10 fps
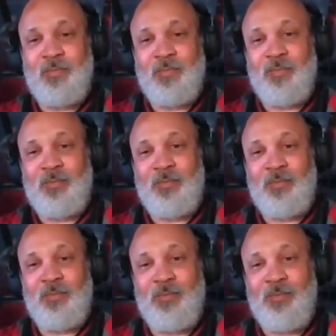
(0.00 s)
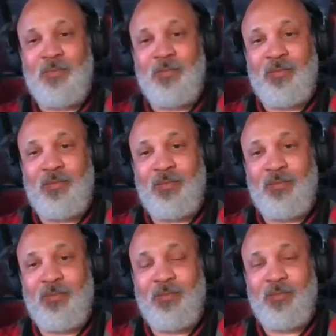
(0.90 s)

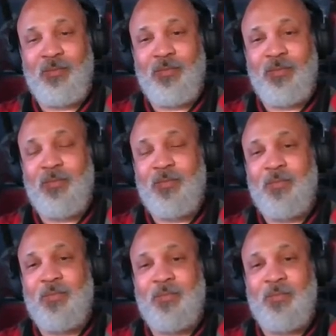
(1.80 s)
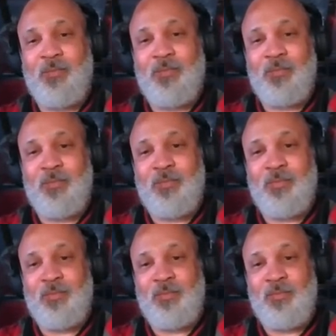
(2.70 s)

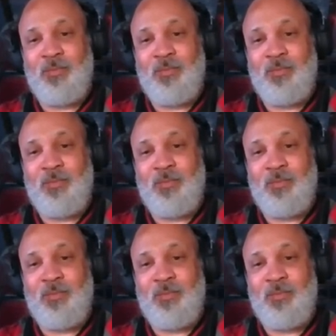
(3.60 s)
(not speaking)